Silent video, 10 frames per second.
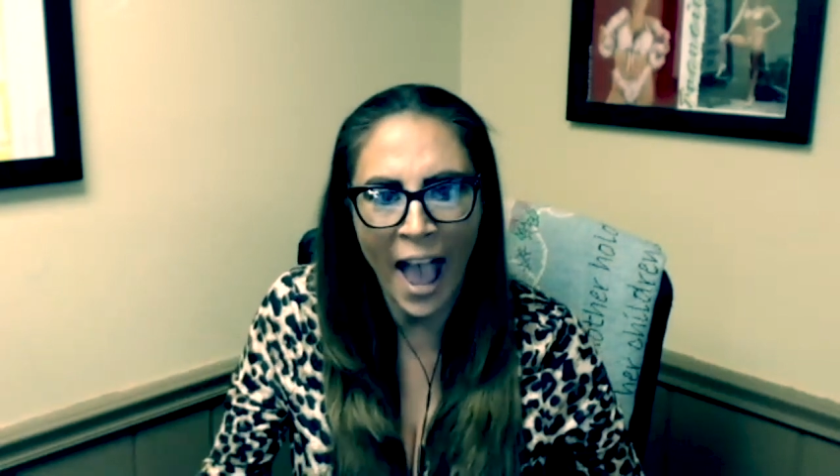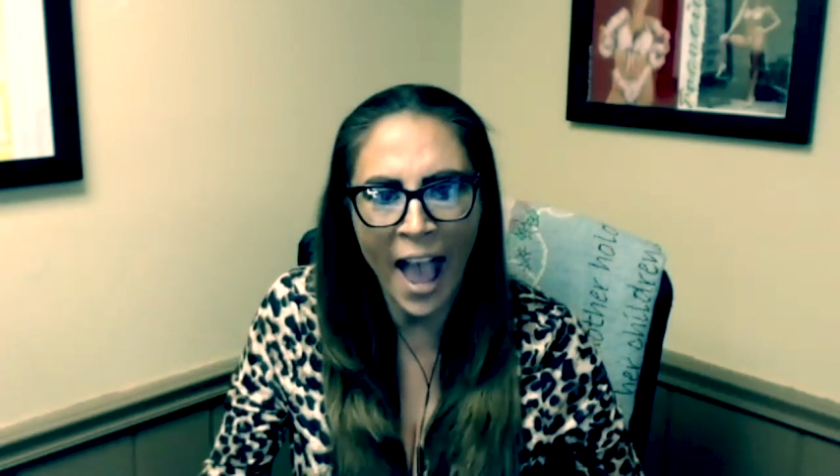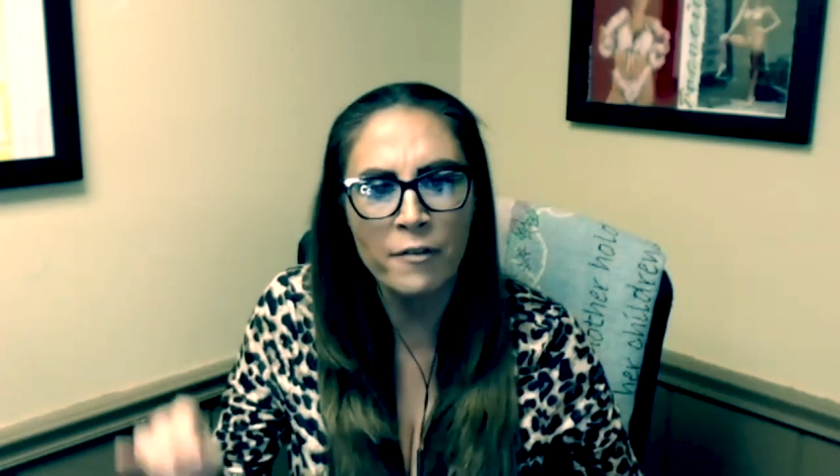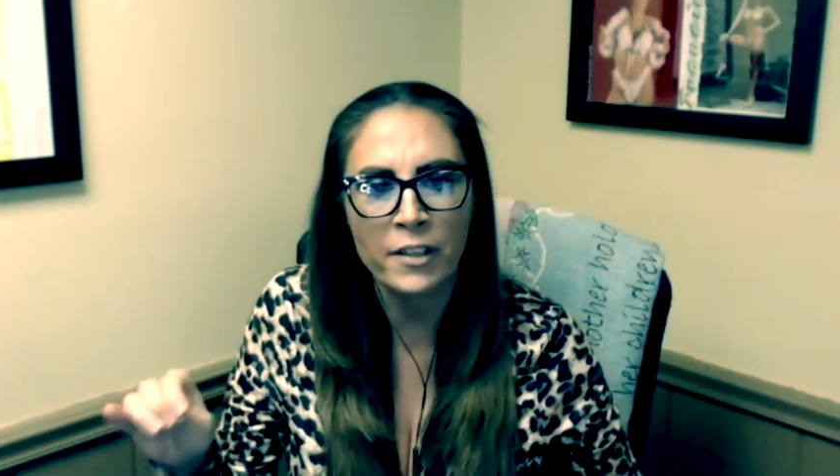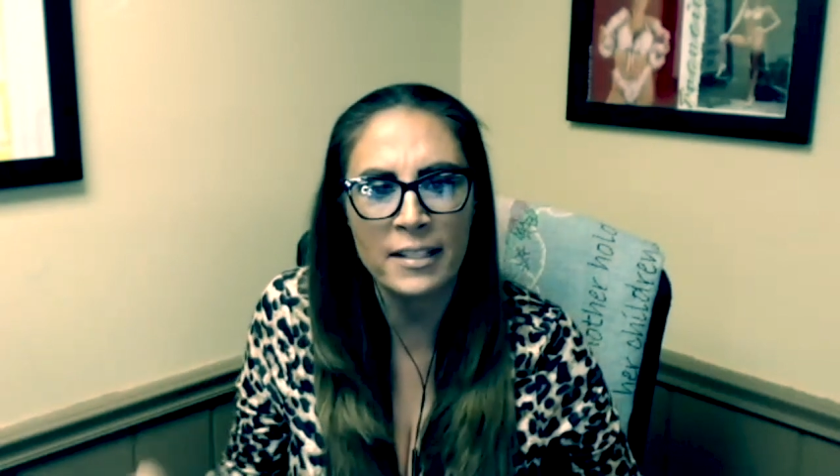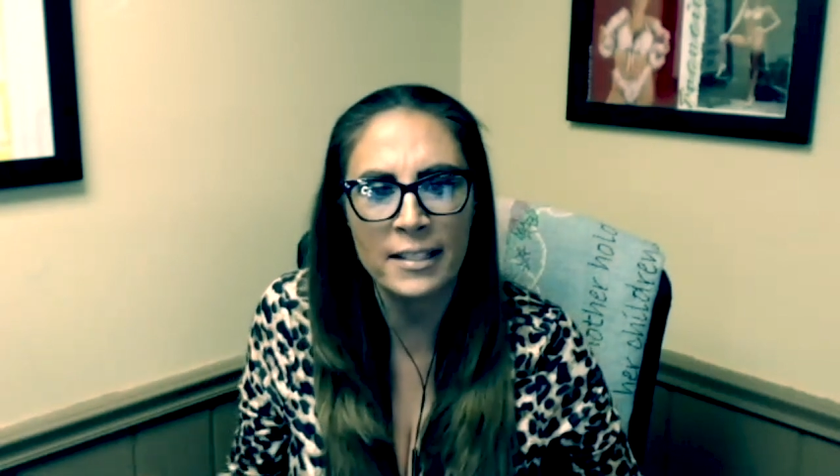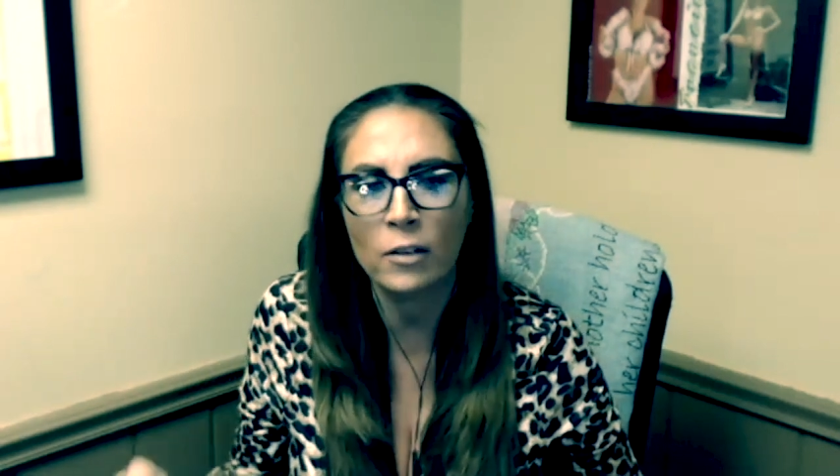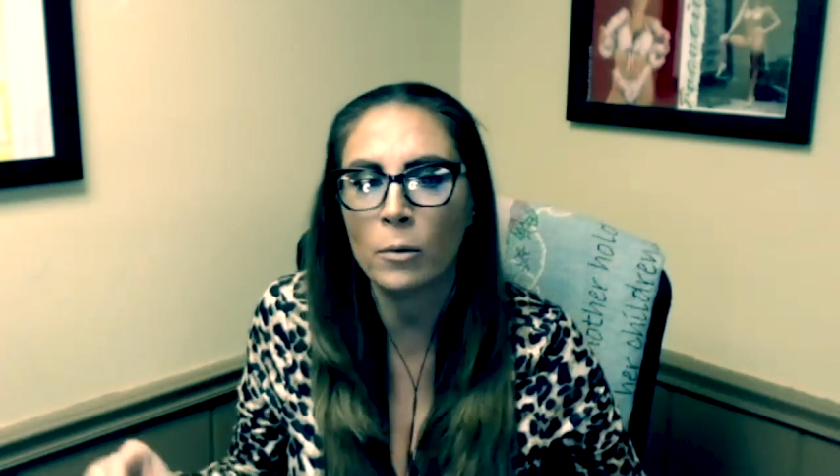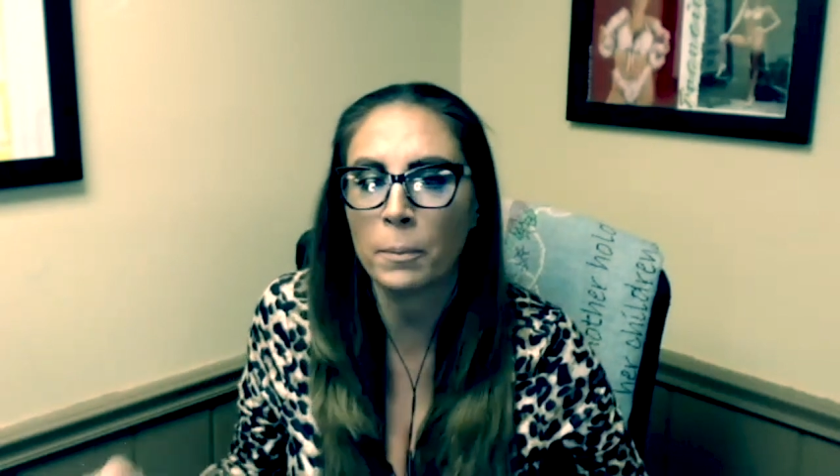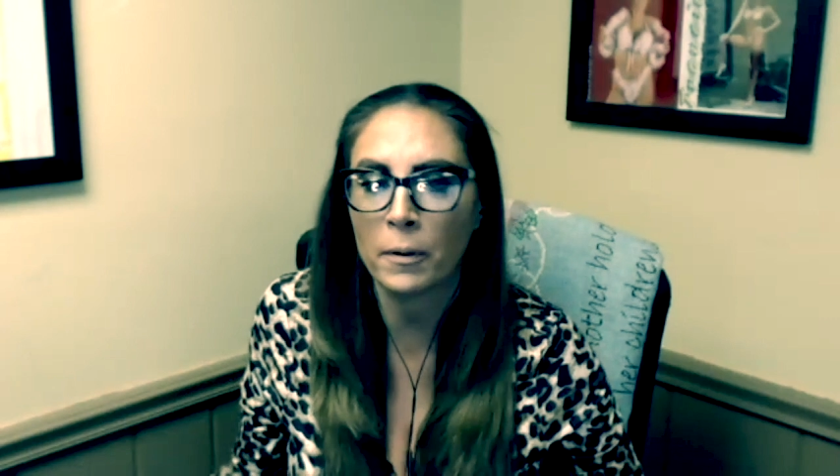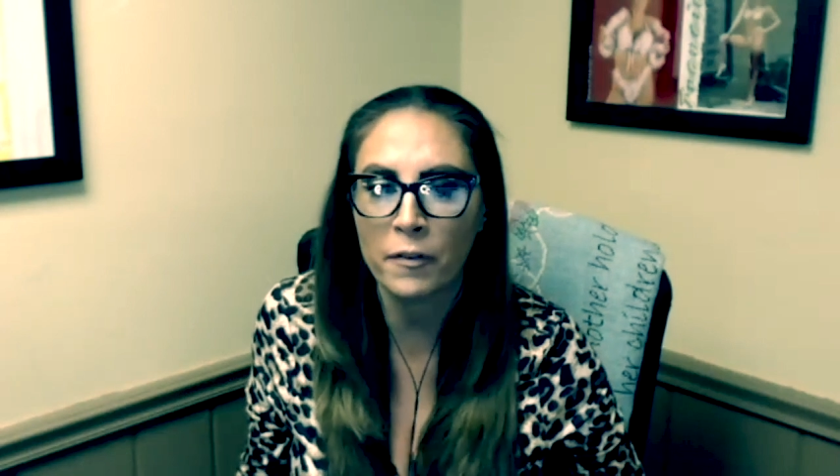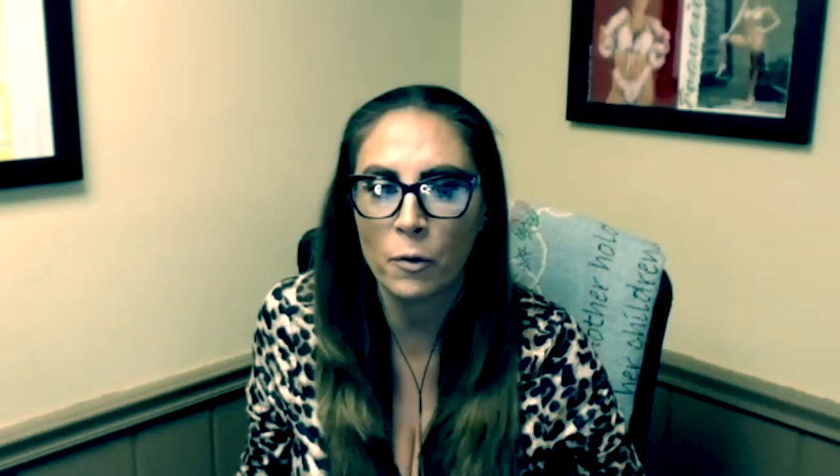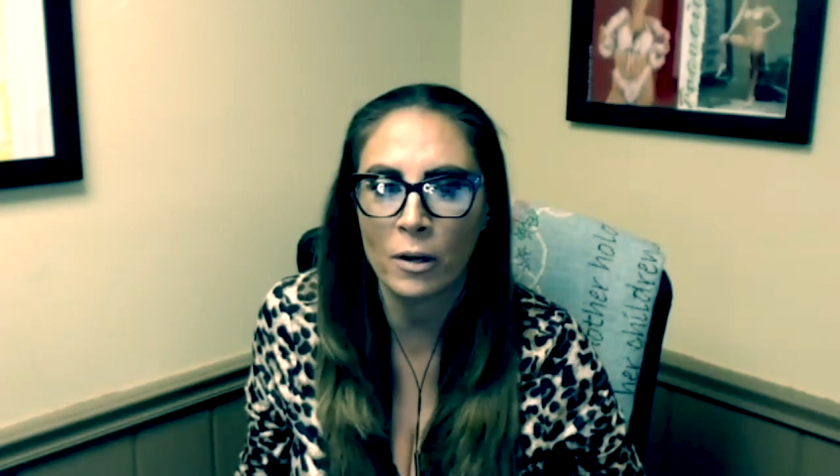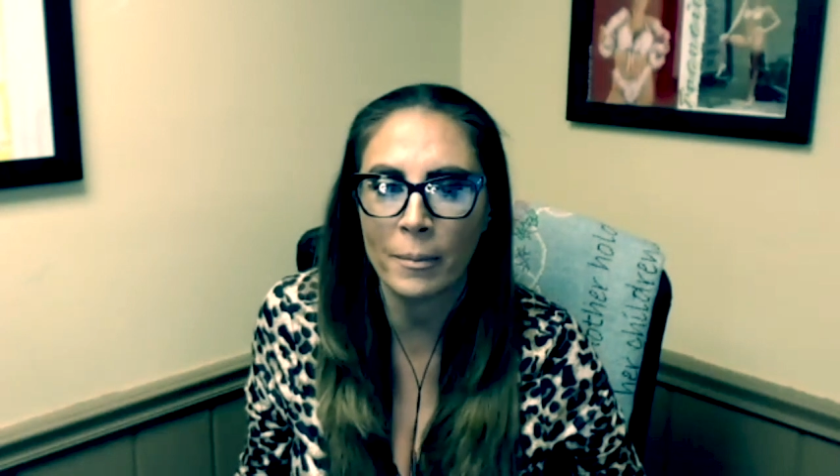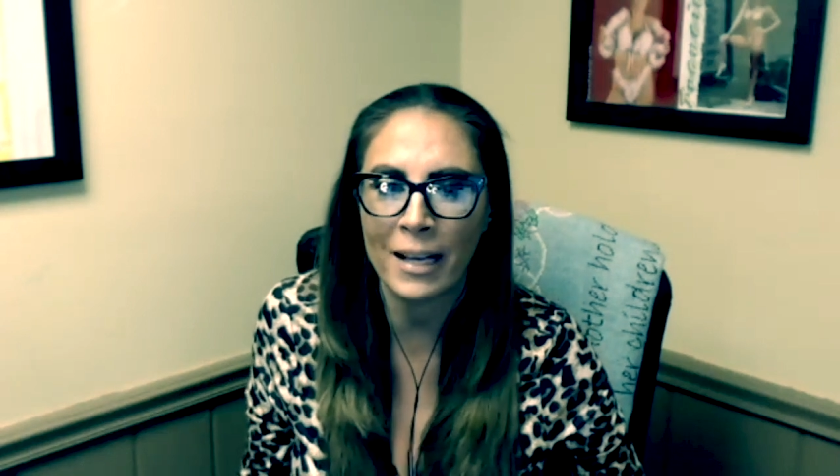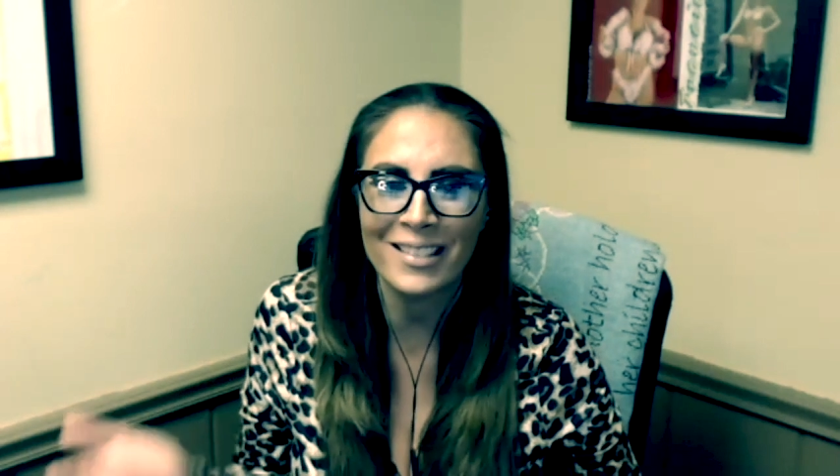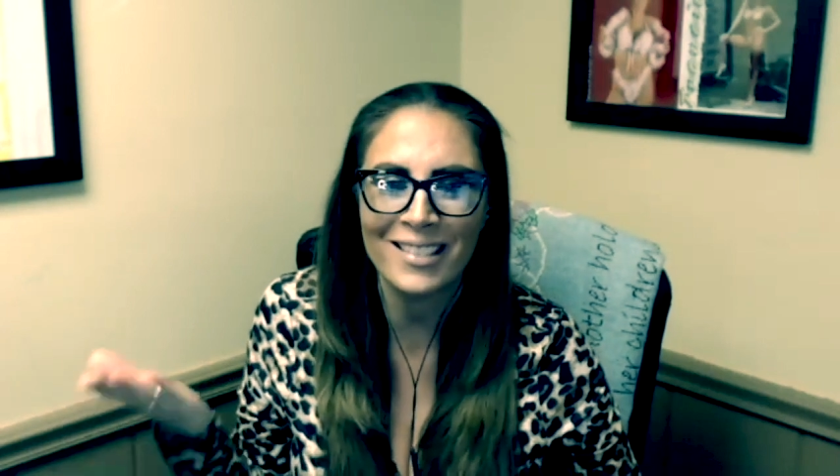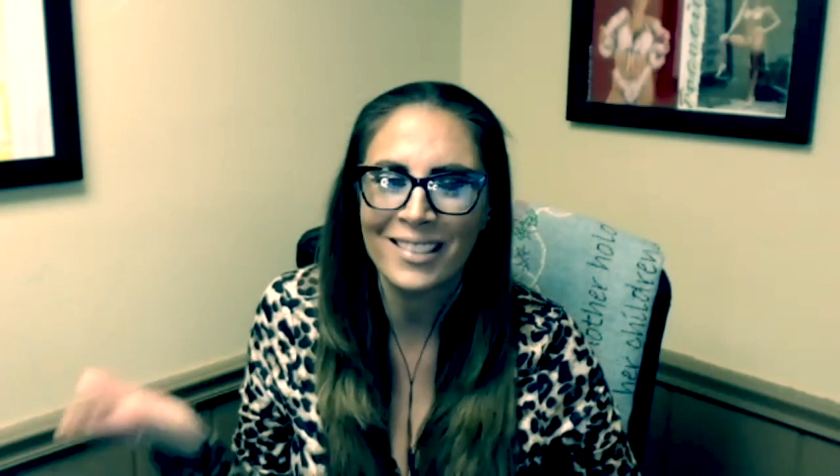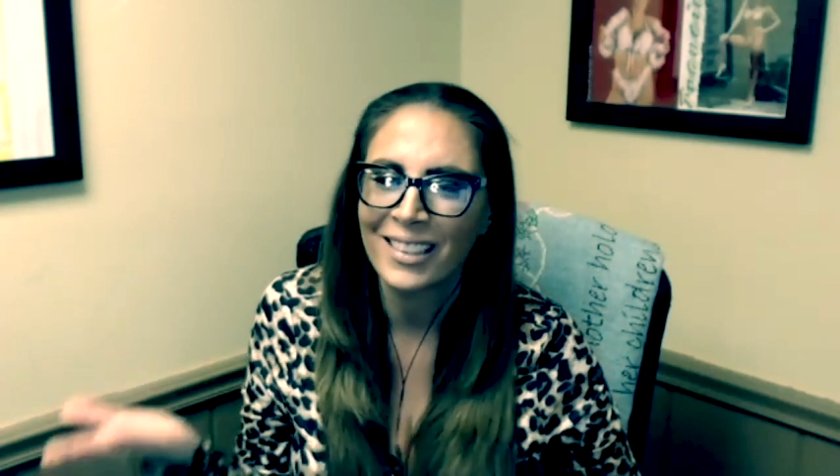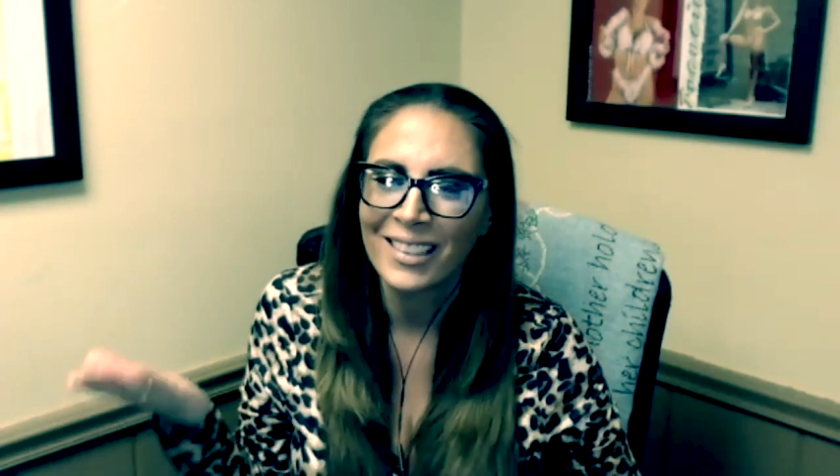every single performance.